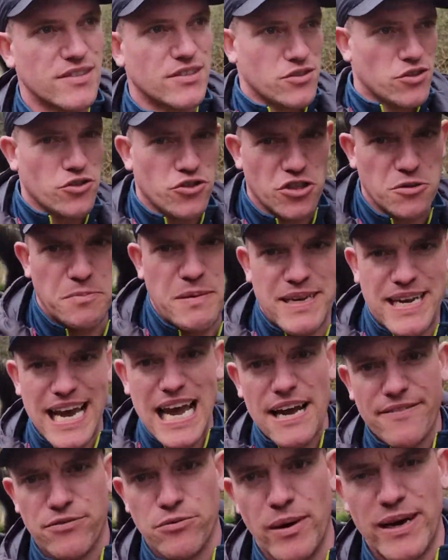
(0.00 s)
So just be
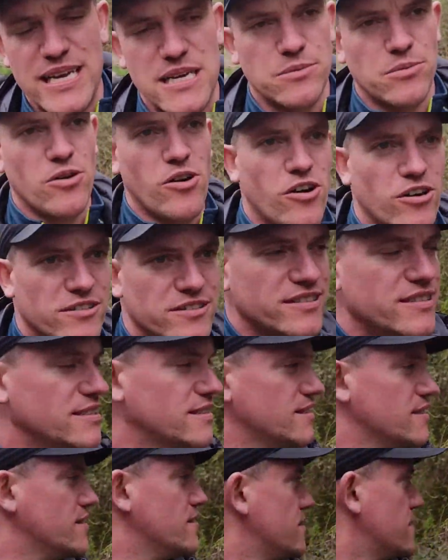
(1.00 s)
careful where you're walking.
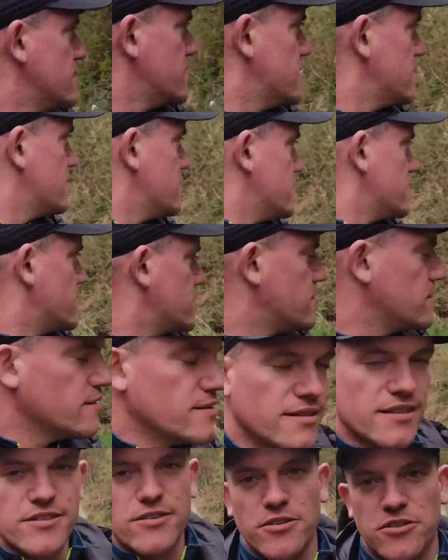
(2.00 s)

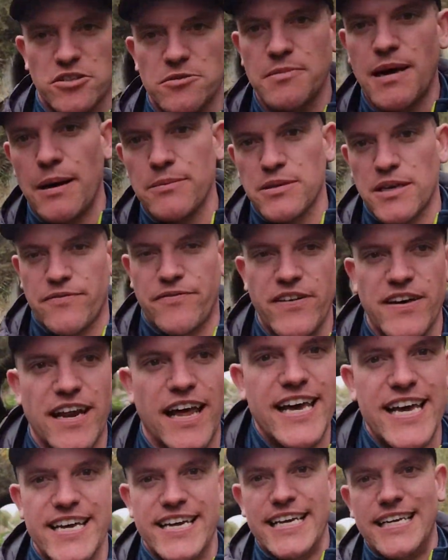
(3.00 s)
You know, sometimes I feel
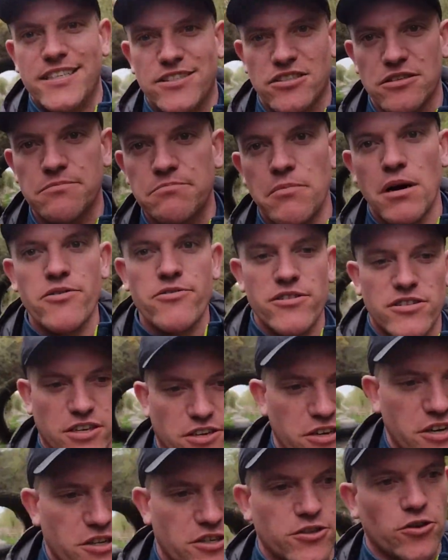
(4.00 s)
like you need some mirrors
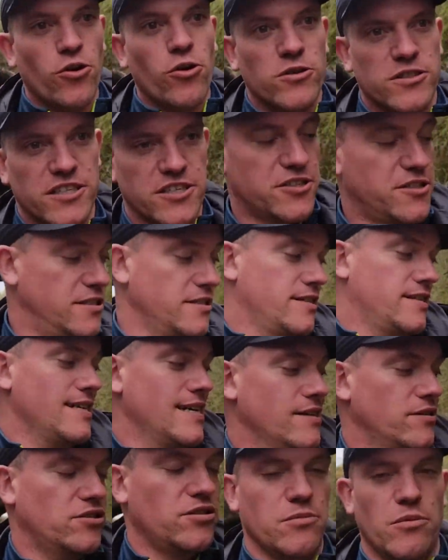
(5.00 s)
on your shoulder just in
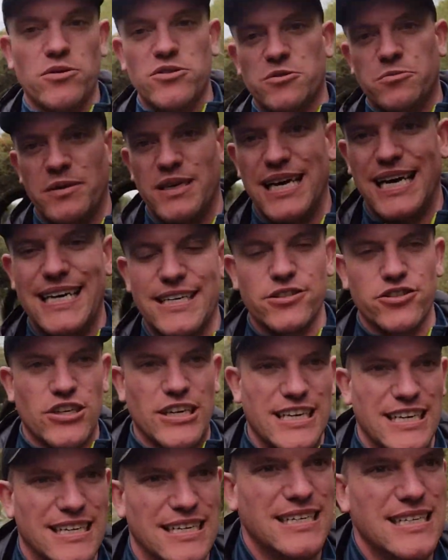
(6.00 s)
case someone's behind you.
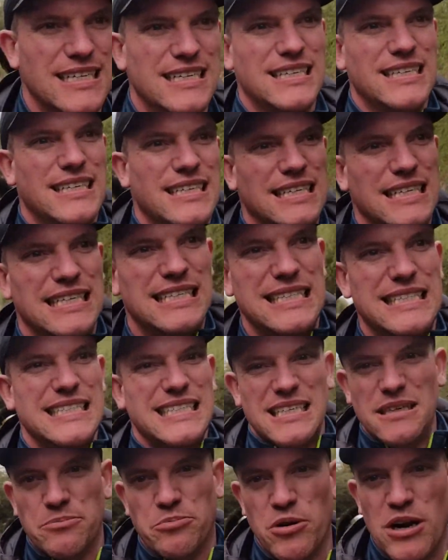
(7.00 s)

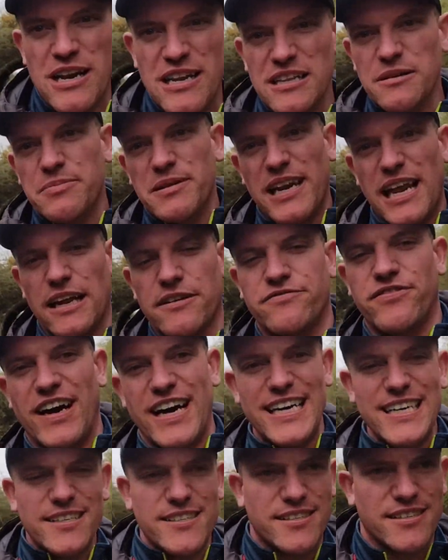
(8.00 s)
But a little bit of
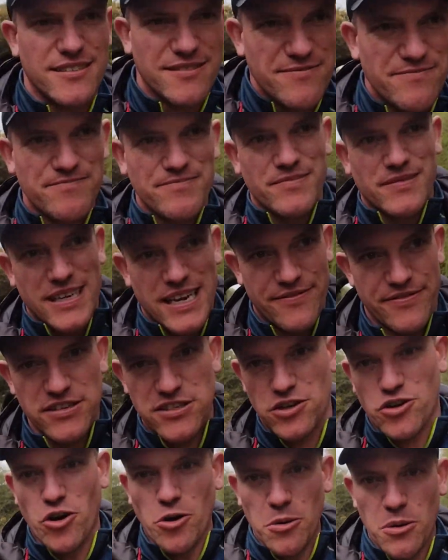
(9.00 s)
advice, if
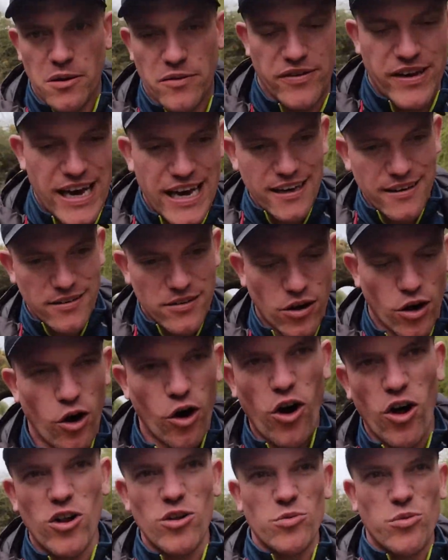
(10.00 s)
there's a couple of you,
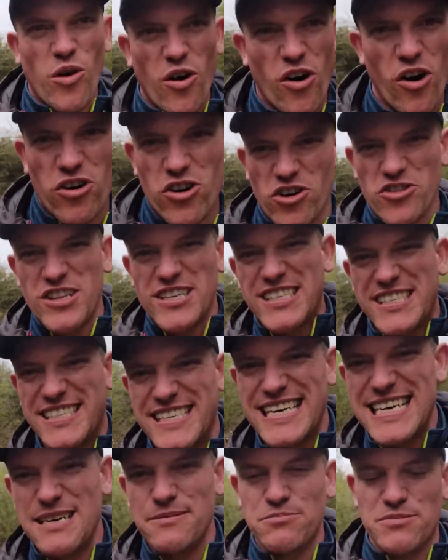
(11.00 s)
all walk on the
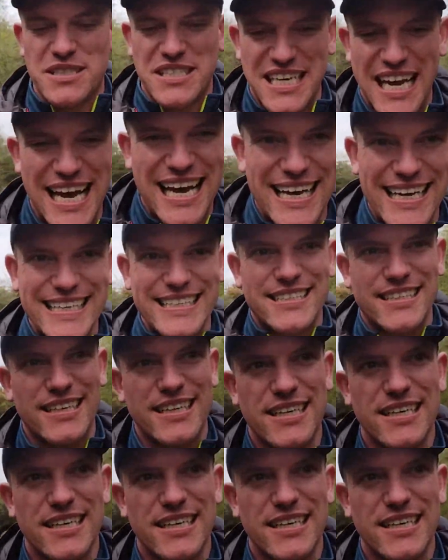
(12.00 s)
same side